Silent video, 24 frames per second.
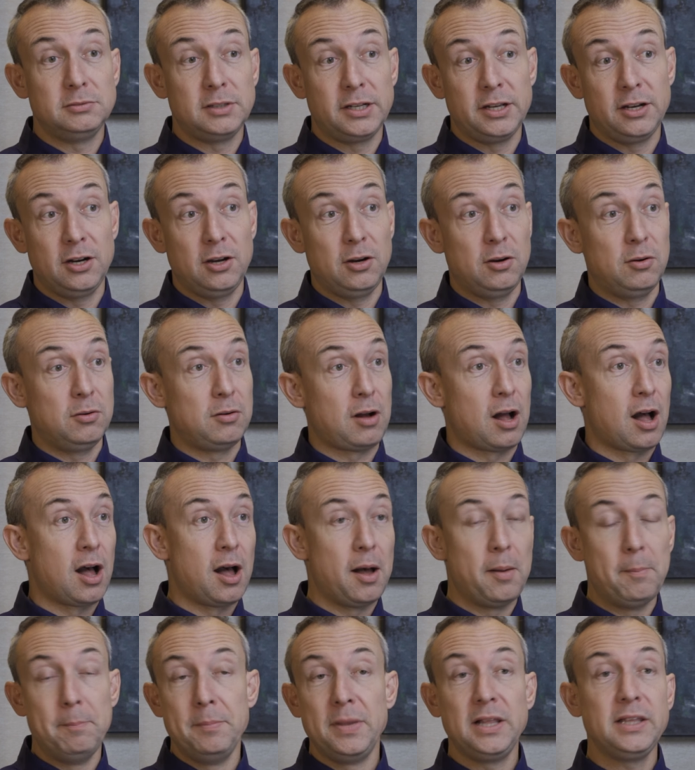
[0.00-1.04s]
a
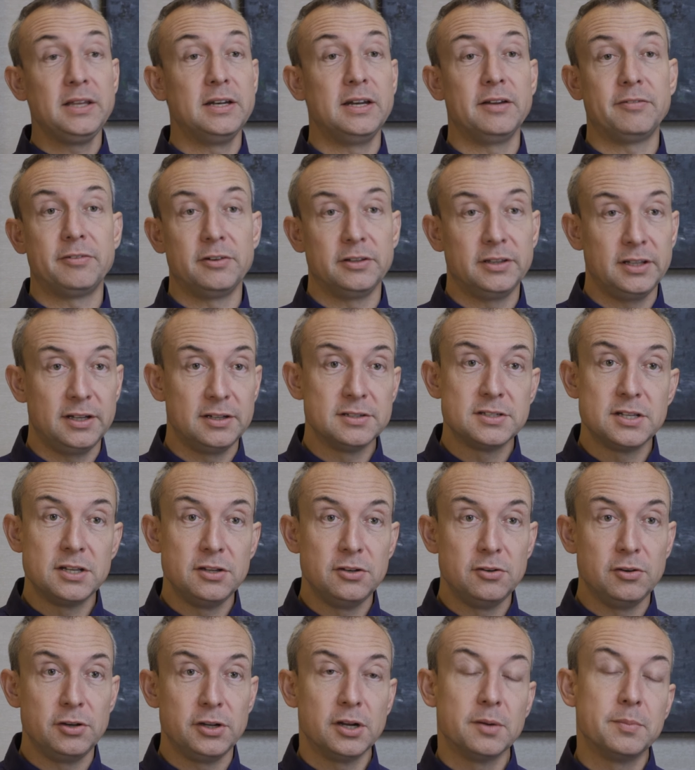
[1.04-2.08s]
million different things that you
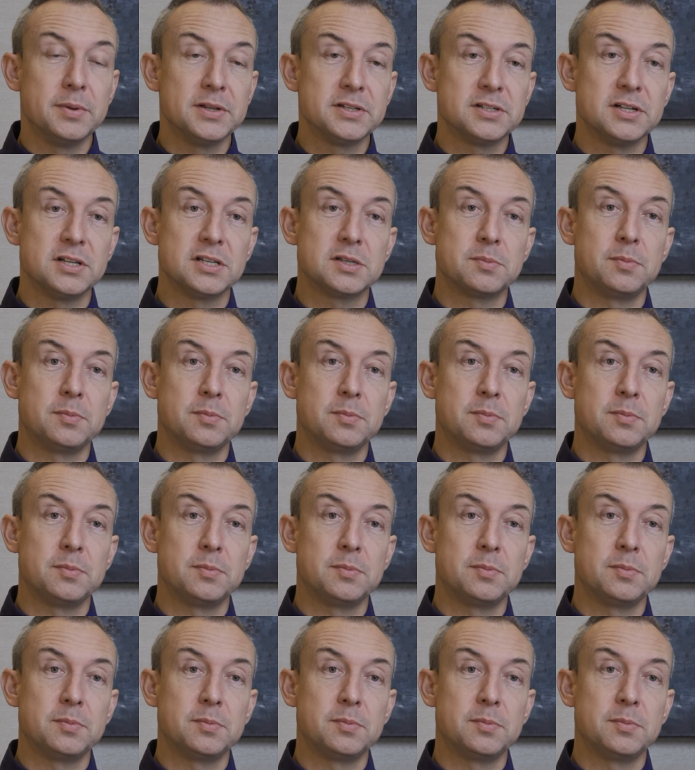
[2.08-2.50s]
do at your business.